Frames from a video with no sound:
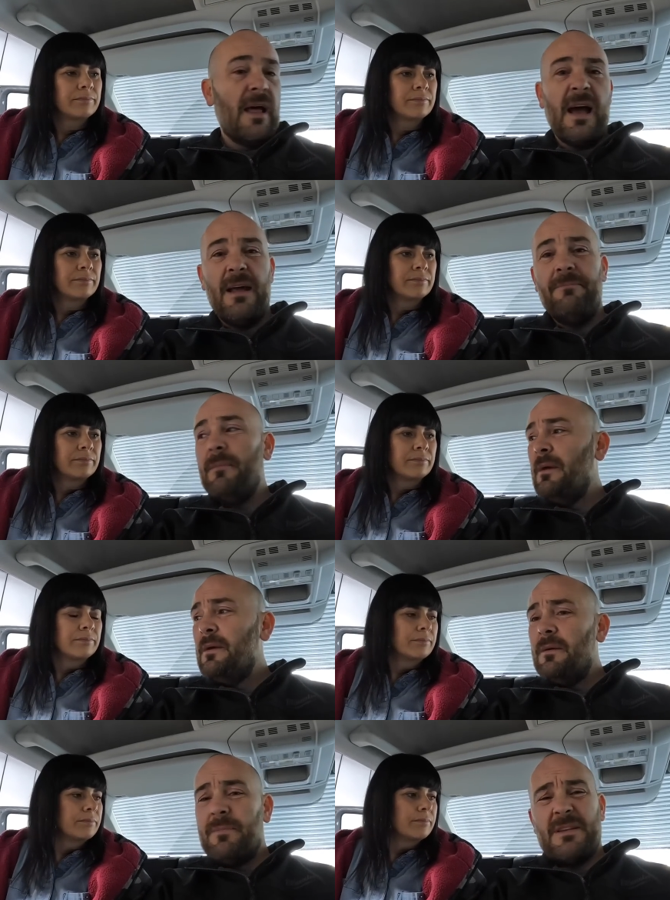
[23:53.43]
Speaker 1: And
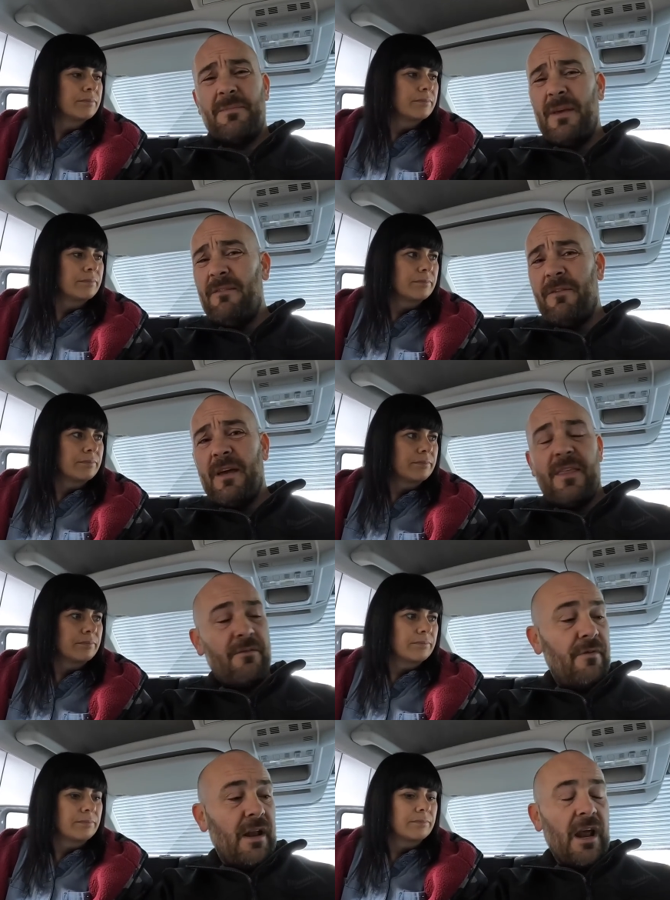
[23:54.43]
but to be fair, they
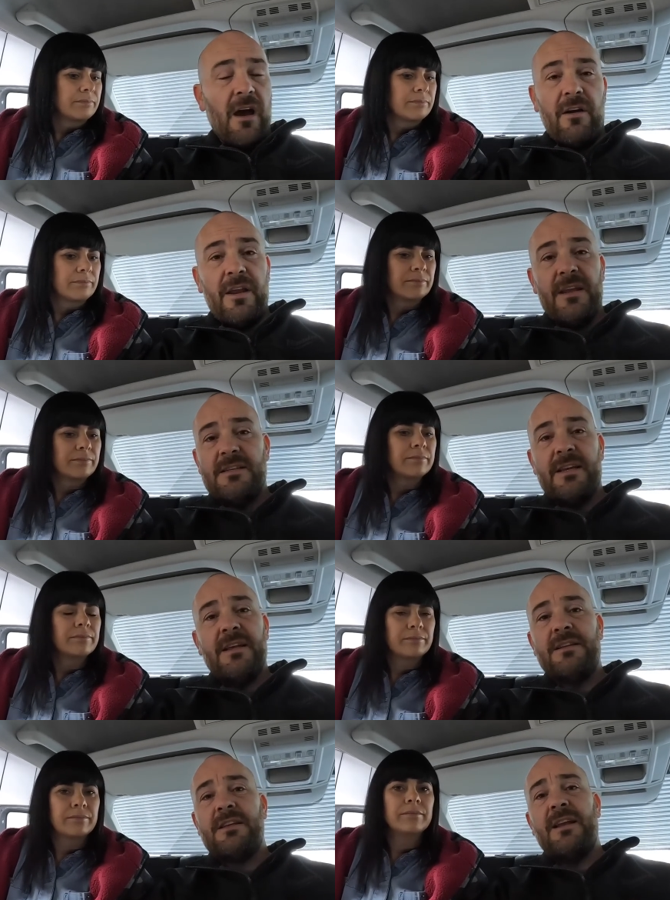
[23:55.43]
really are easy.
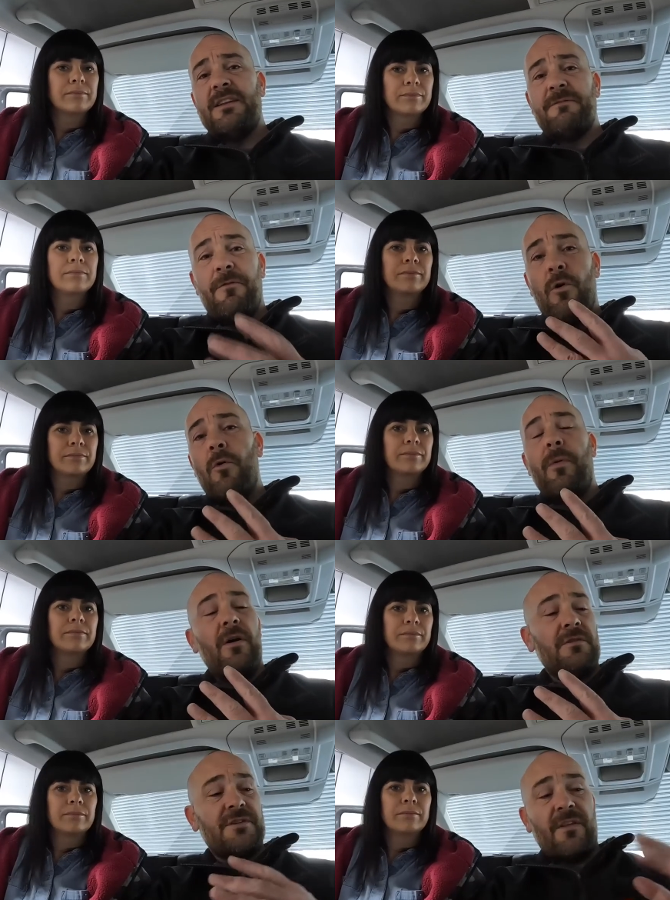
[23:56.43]
He said it's four
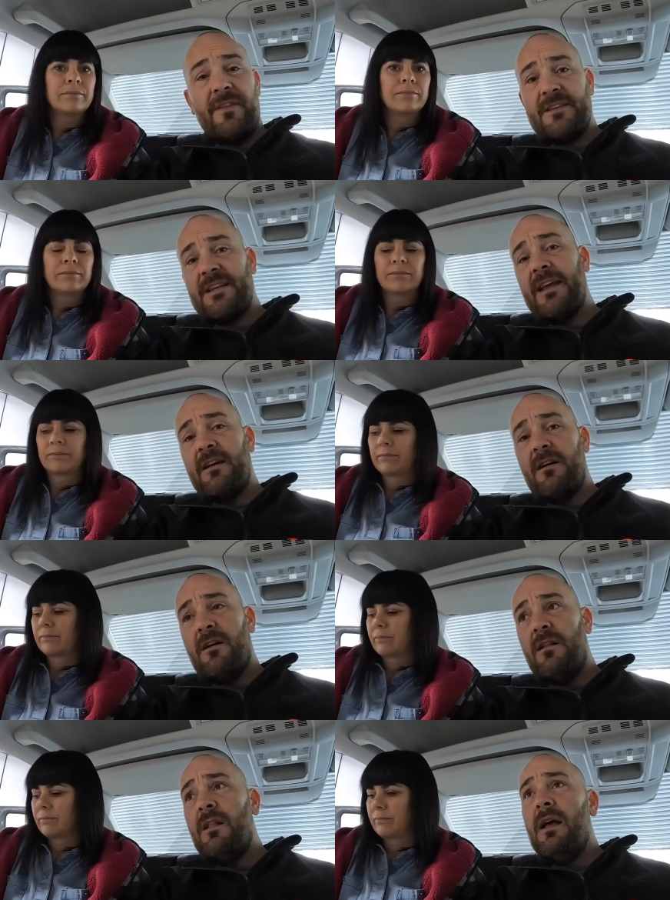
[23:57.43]
bolts on the
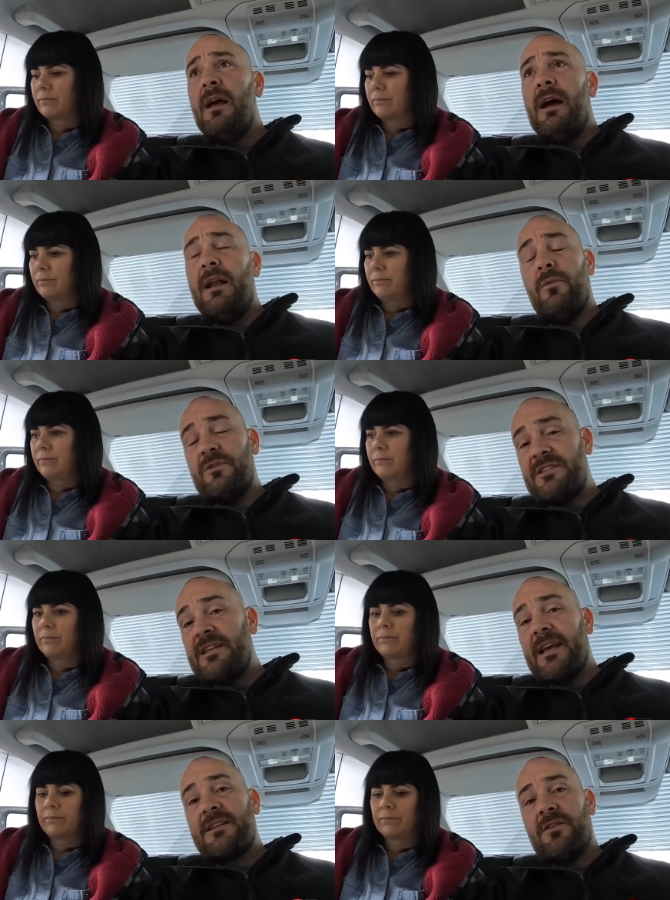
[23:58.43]
single, mm. and it was
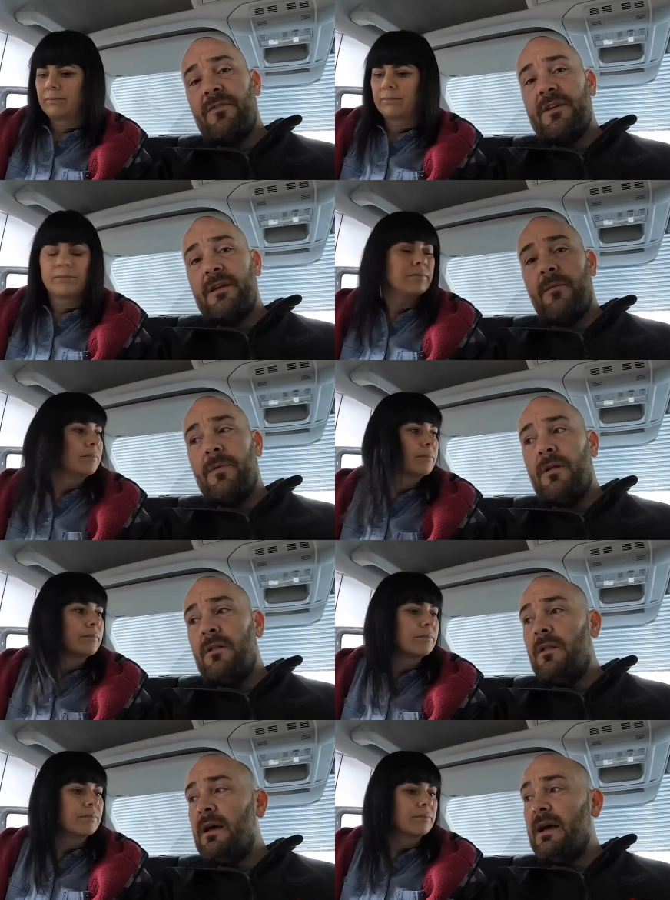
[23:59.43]
six on the
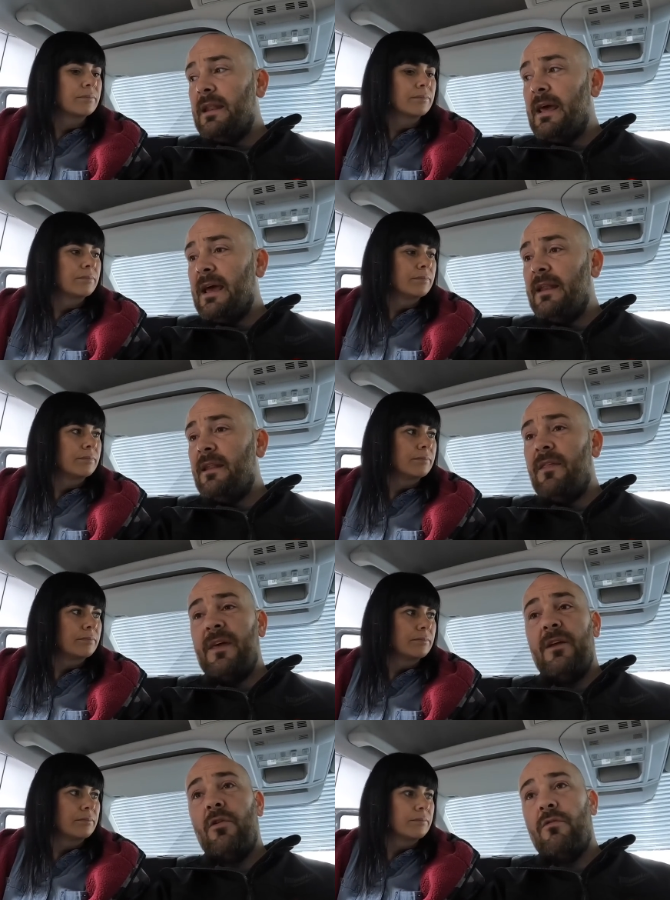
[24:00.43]
double, and then
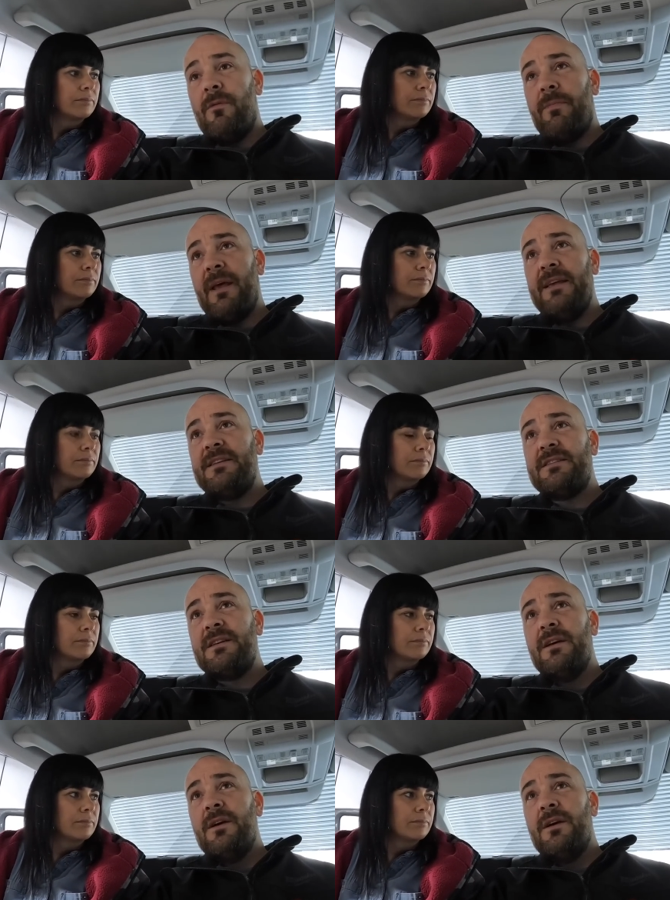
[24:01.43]
they're all replaced